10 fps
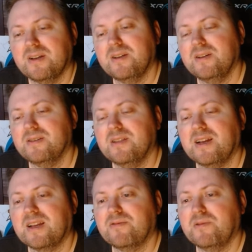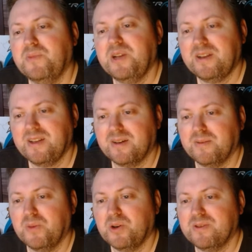is like a repeating
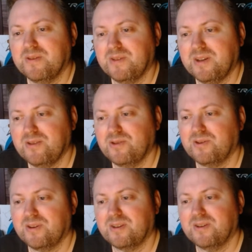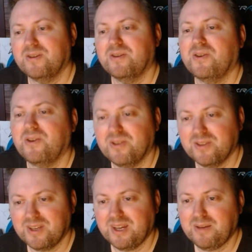motif, yeah, during all
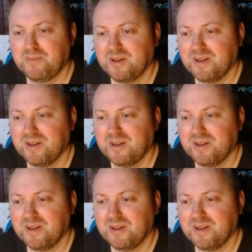the game,